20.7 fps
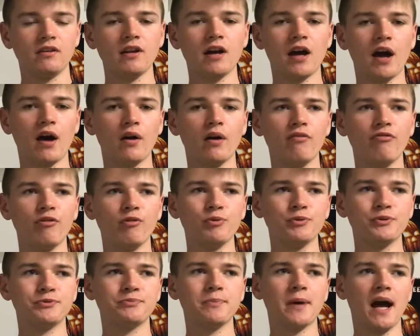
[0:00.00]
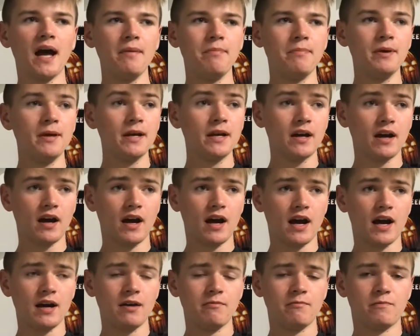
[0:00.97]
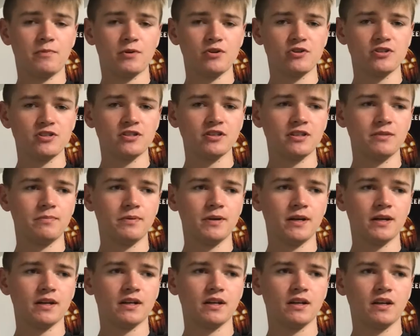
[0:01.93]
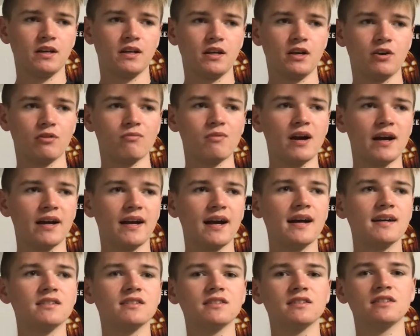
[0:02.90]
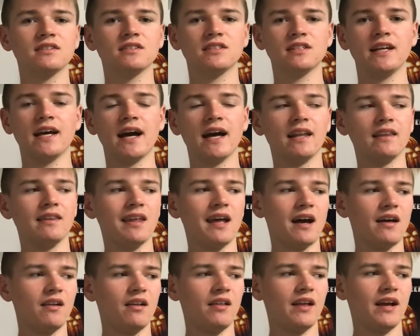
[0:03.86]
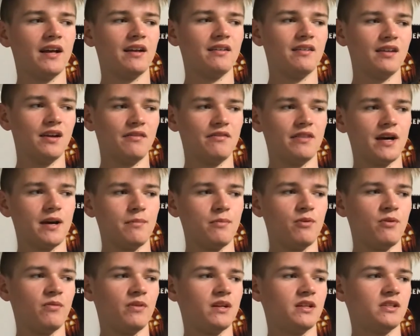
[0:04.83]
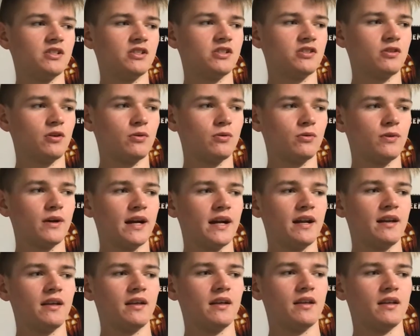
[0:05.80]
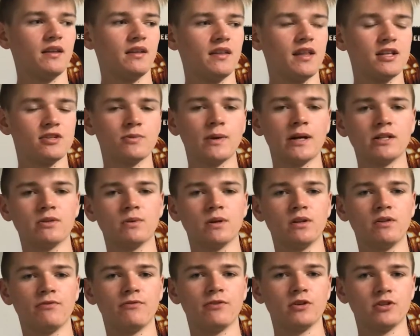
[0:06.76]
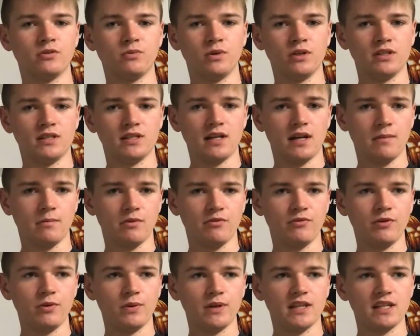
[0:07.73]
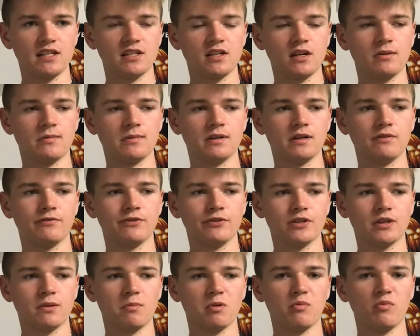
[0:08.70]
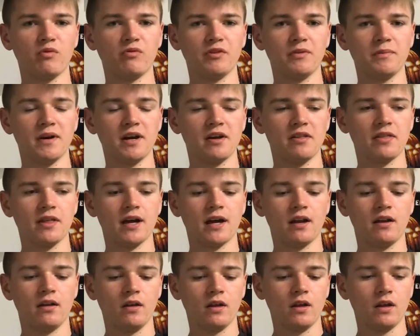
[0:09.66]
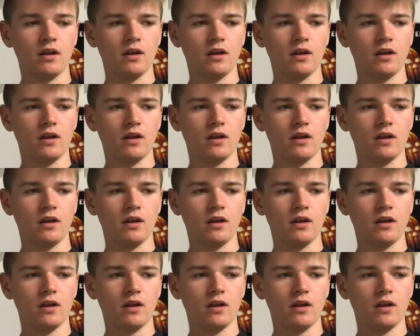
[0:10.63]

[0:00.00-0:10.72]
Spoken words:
Now, if it was my pick, I personally pick Ryan Gosling because, again, La La Land, love that movie, just so great. That's why it's one of the first ones that I'm reviewing this summer for Summer Movie Marathon.